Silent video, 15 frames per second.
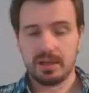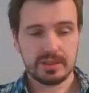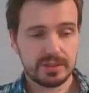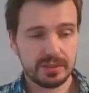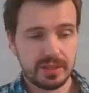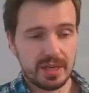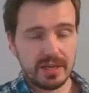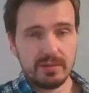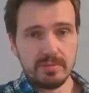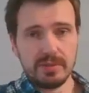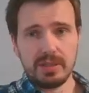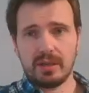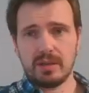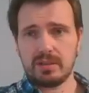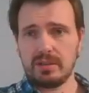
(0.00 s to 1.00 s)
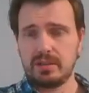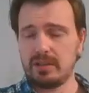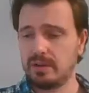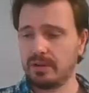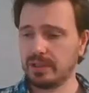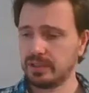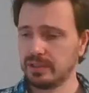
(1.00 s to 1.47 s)
Today we are
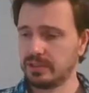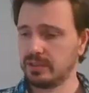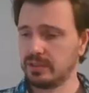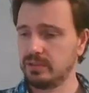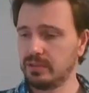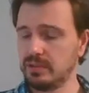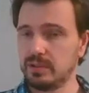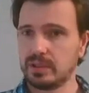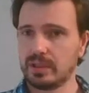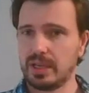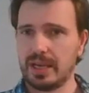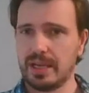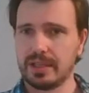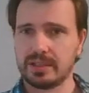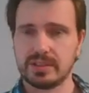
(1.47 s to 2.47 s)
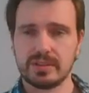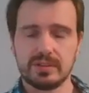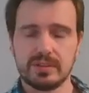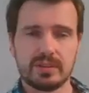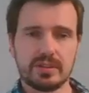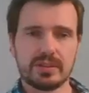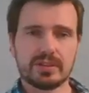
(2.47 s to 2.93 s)
going to look at
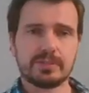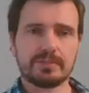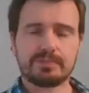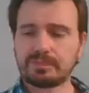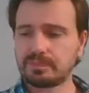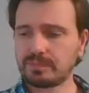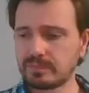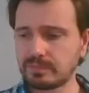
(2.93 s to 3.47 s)
circuits.